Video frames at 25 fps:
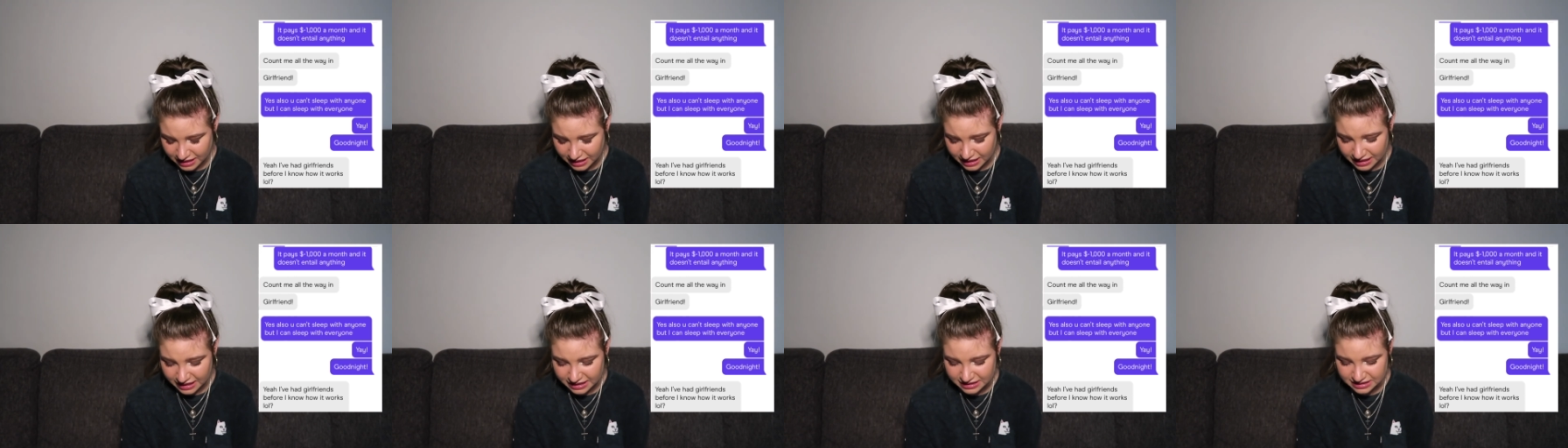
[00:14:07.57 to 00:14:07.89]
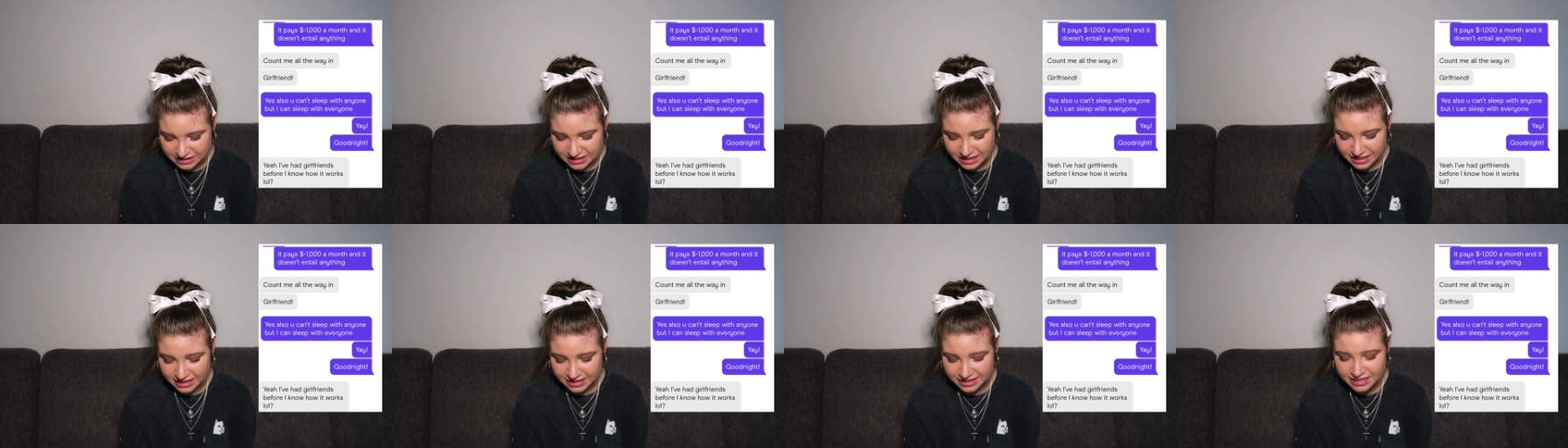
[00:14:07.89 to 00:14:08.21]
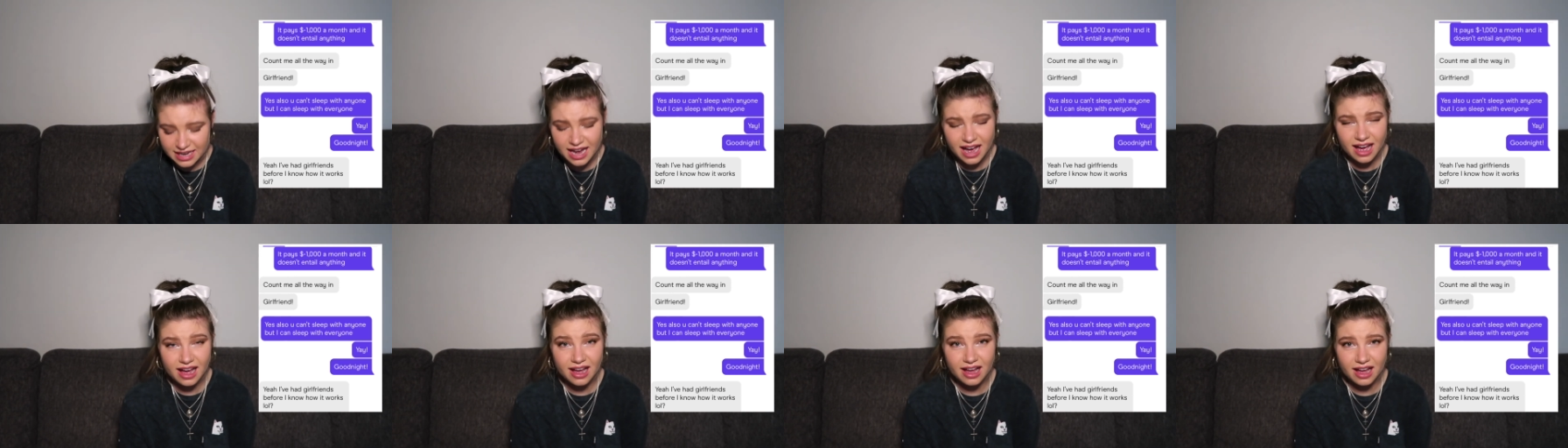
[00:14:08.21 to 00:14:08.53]
He said,
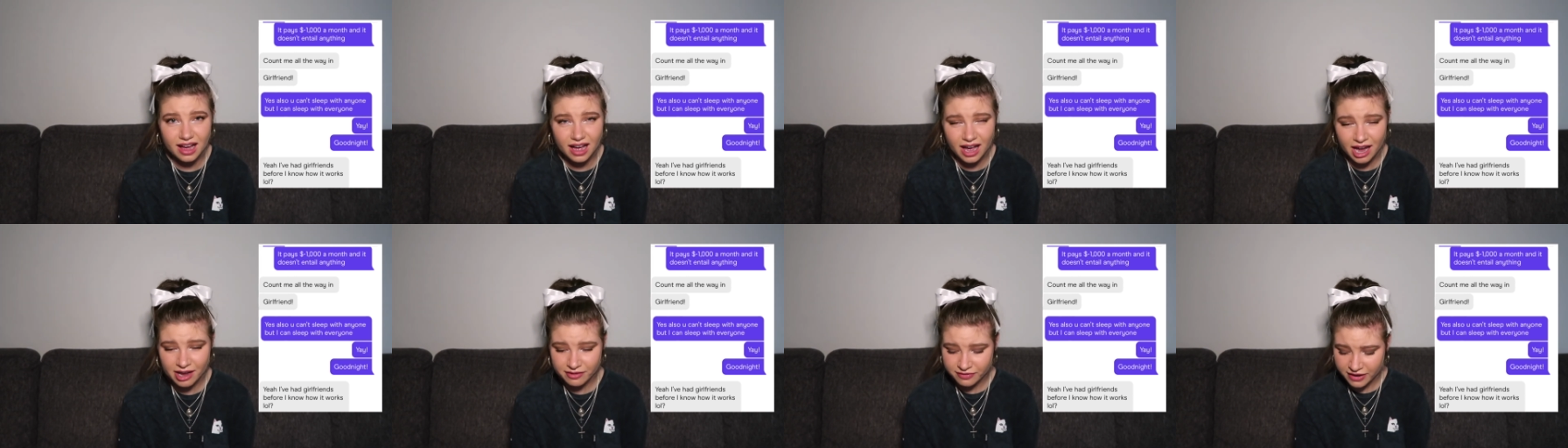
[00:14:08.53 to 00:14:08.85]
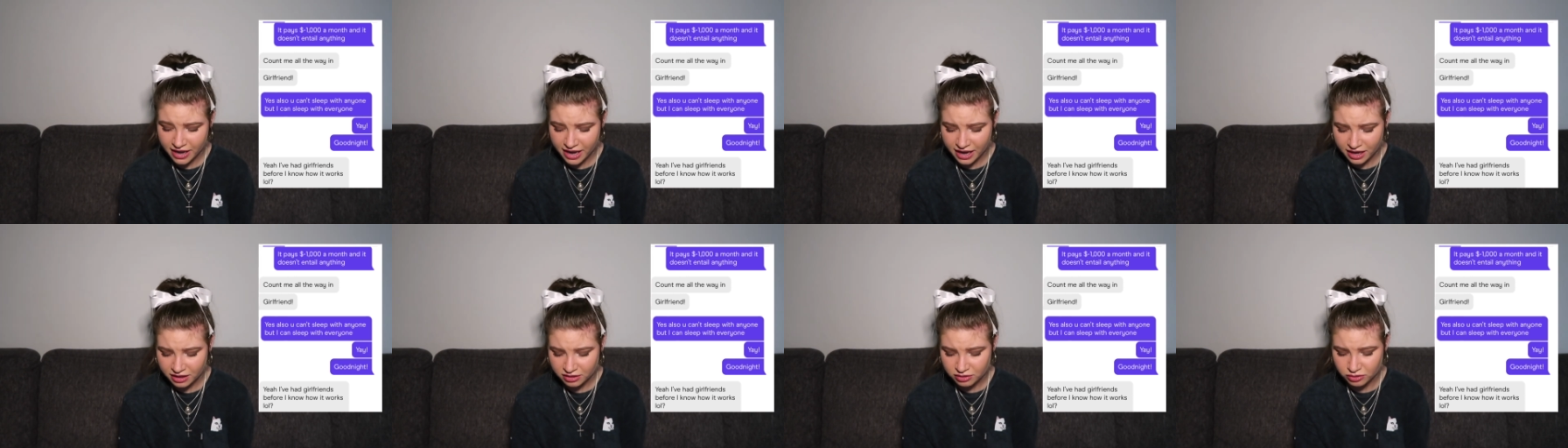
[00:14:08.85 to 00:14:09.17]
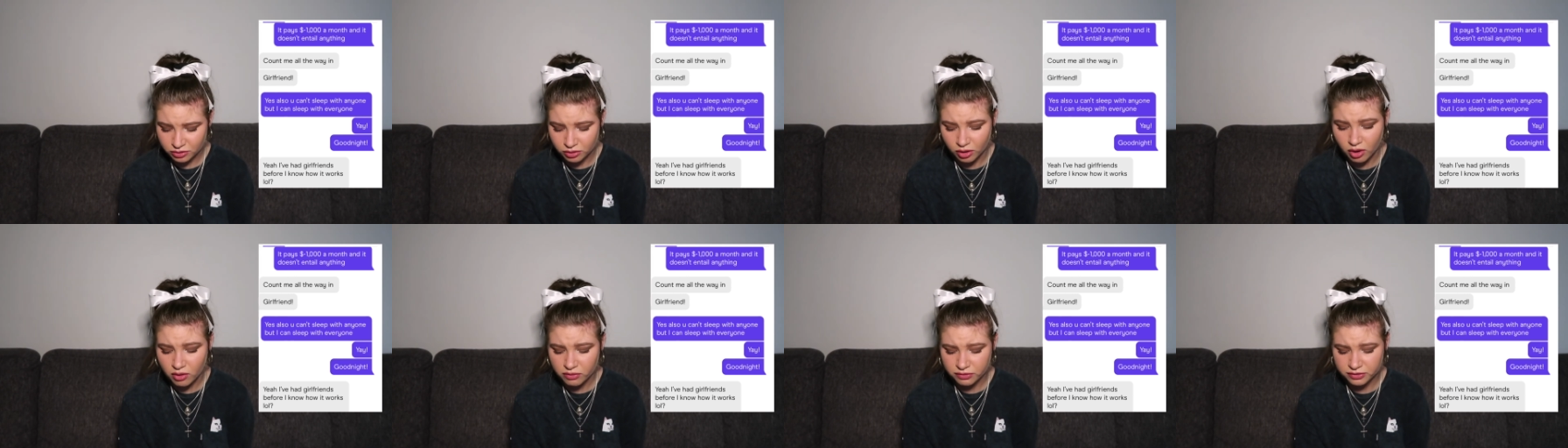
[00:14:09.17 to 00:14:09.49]
yeah, I've had
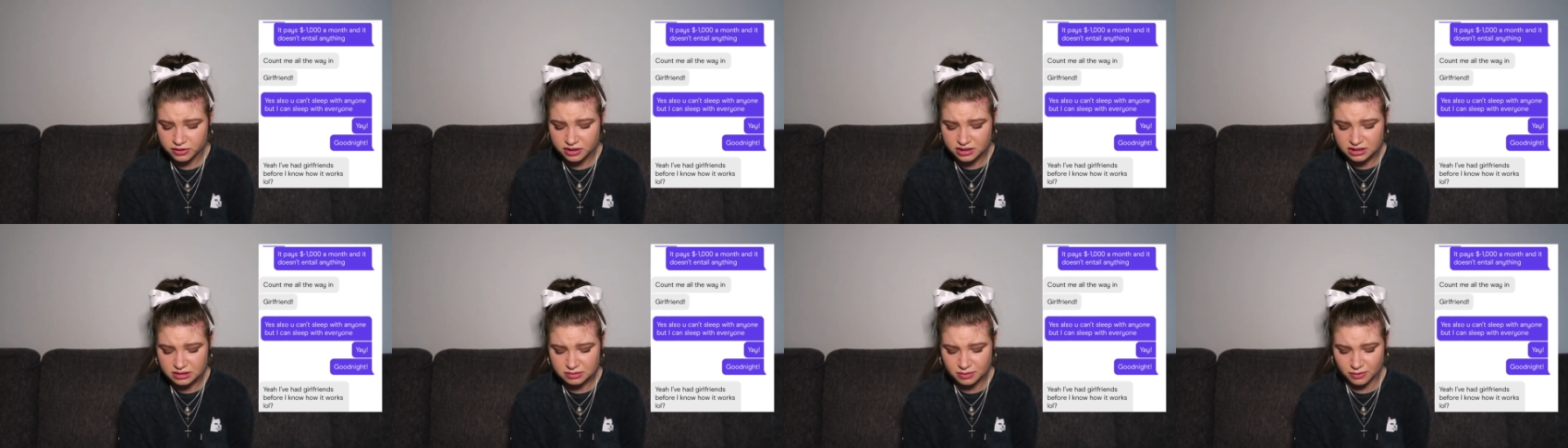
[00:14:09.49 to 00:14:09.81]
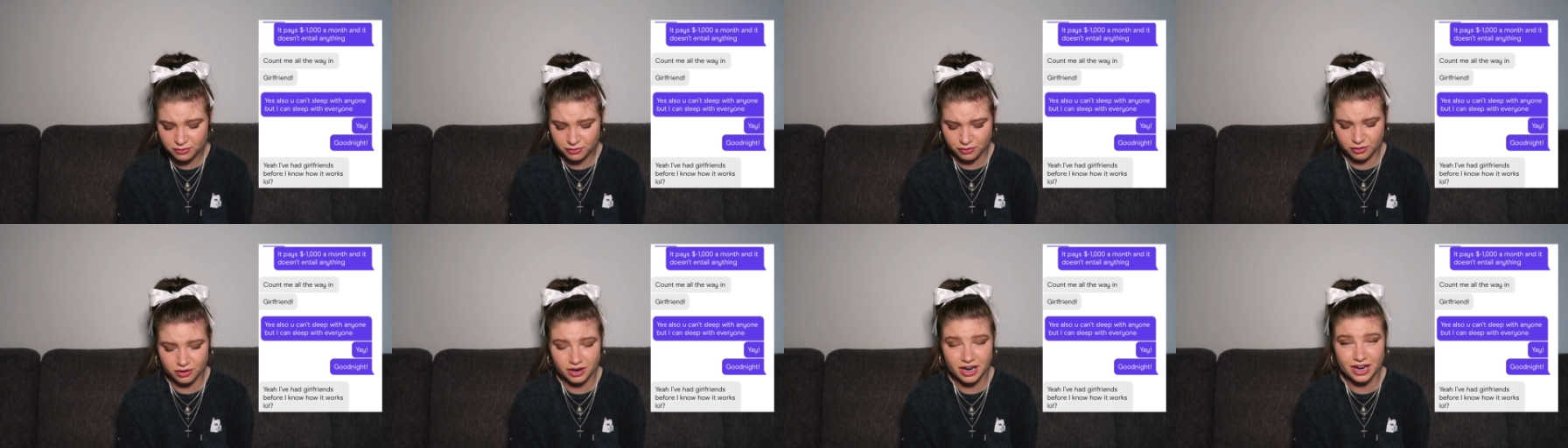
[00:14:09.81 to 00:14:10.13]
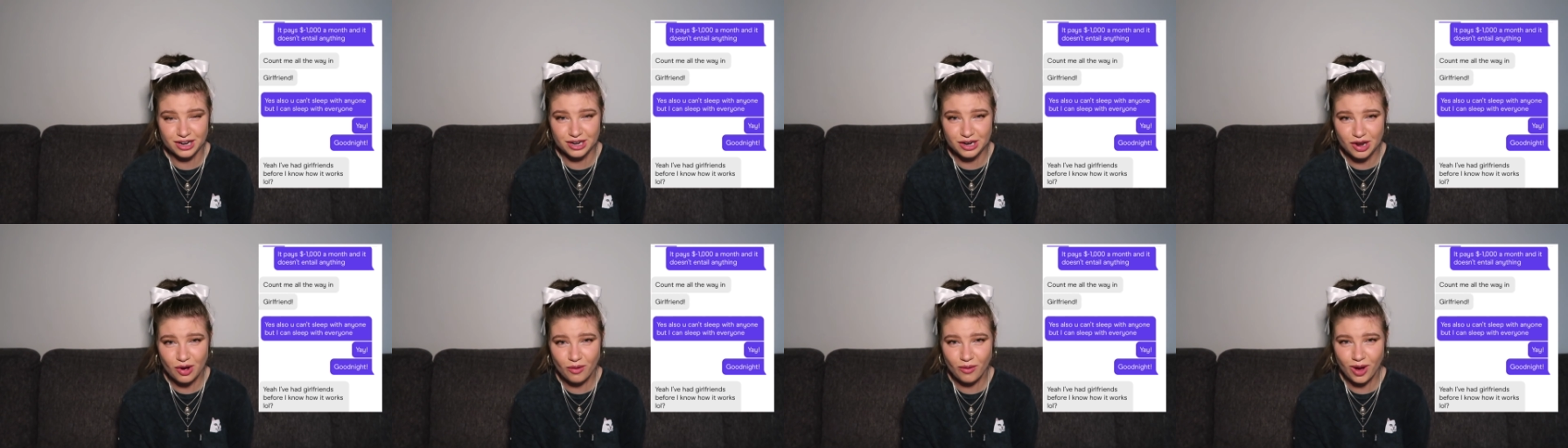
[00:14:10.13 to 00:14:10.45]
girlfriends before.
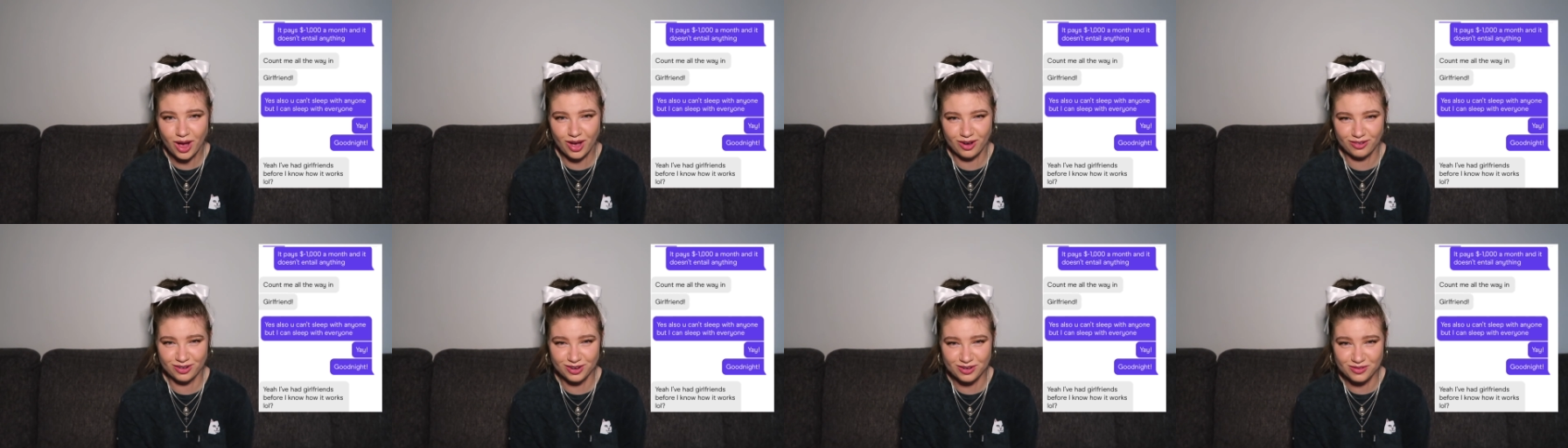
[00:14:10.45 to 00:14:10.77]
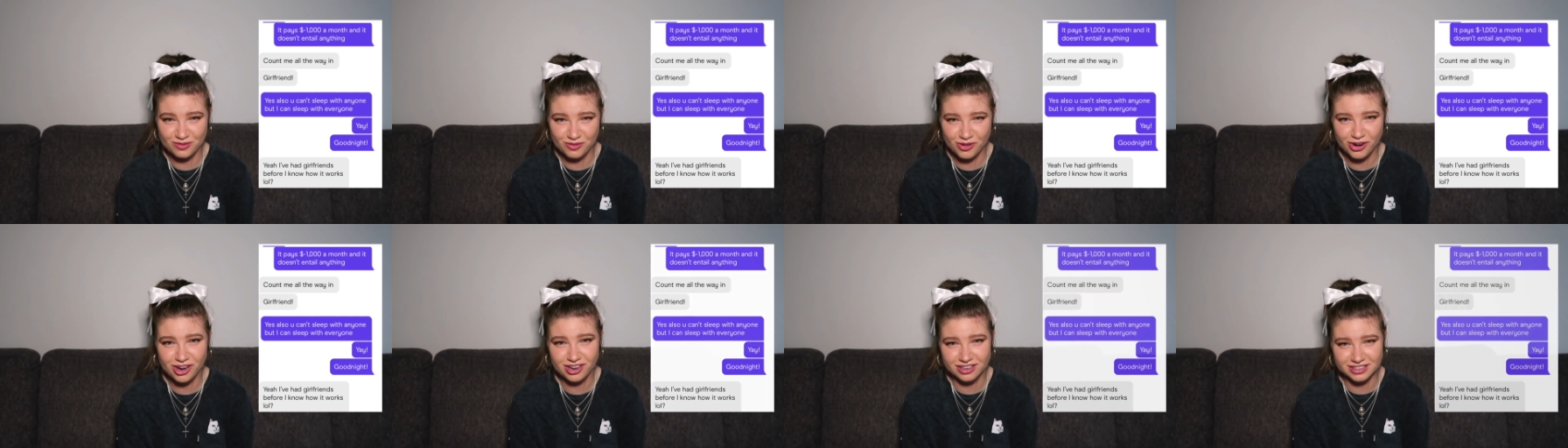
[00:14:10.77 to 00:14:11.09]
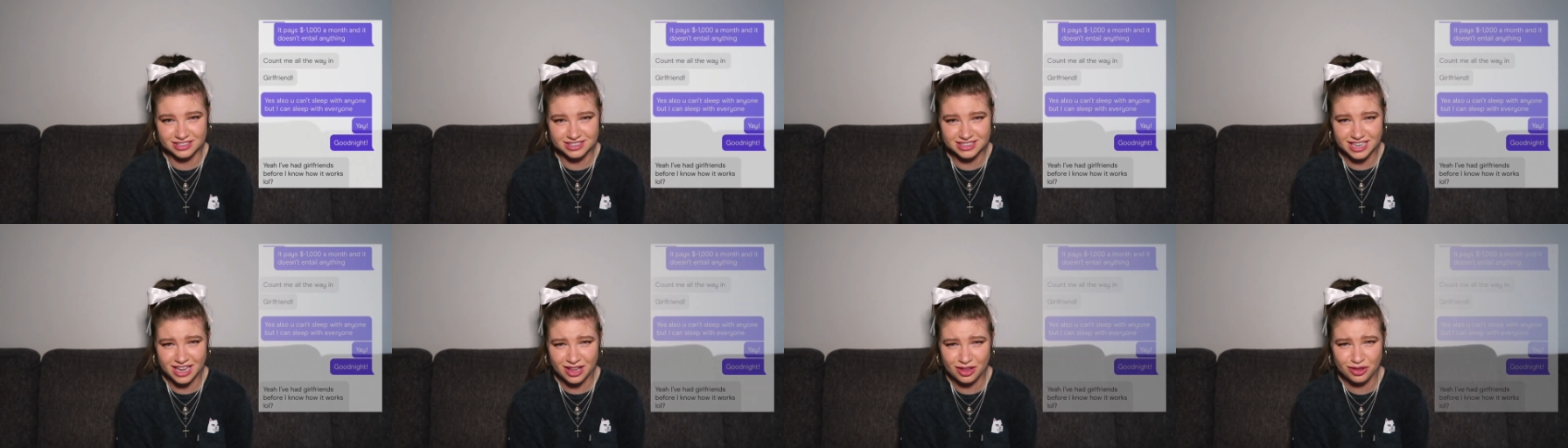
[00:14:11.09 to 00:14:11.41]
I know how it
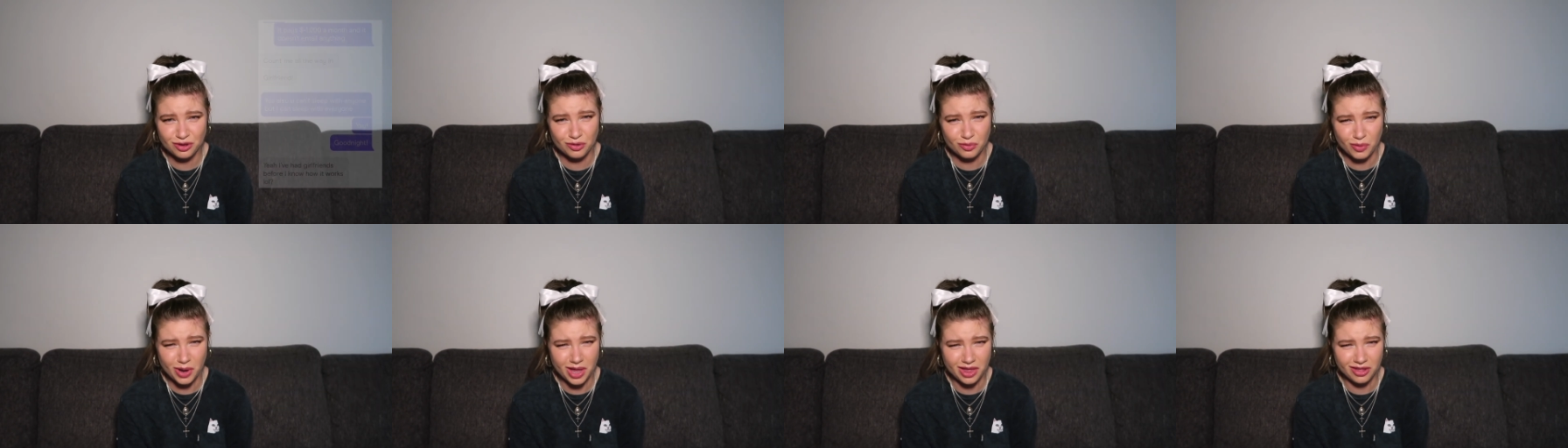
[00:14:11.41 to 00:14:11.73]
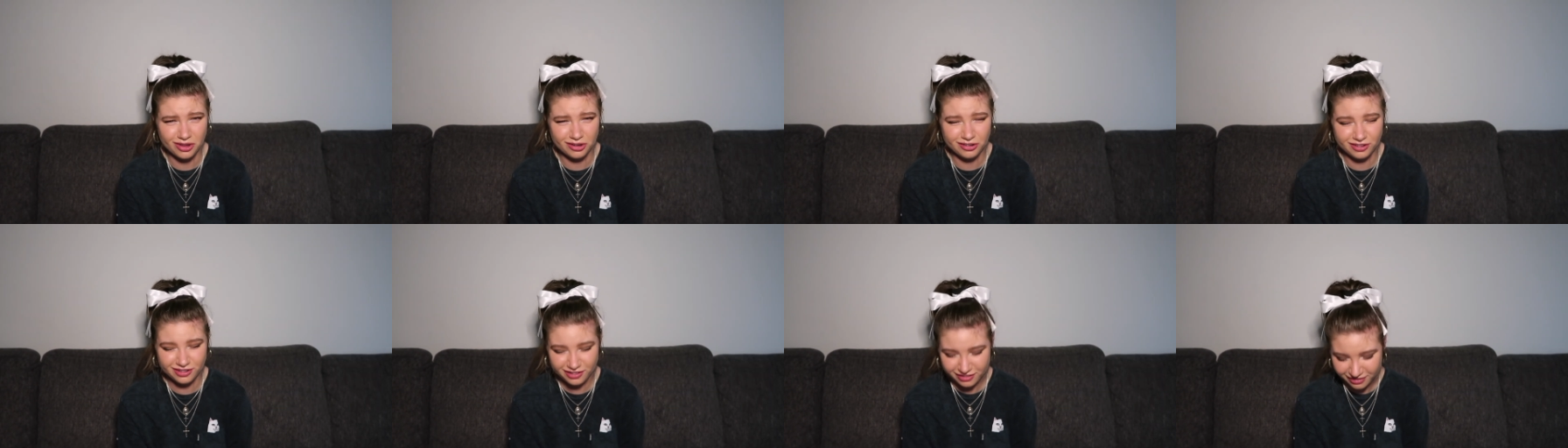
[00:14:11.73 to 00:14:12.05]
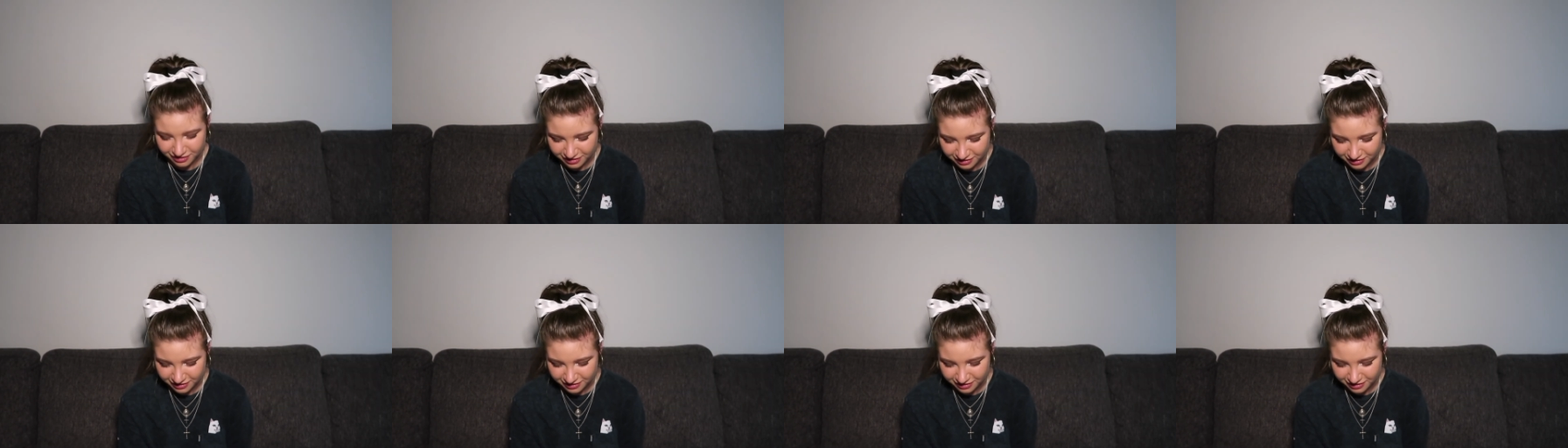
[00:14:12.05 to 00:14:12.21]
works, LOL.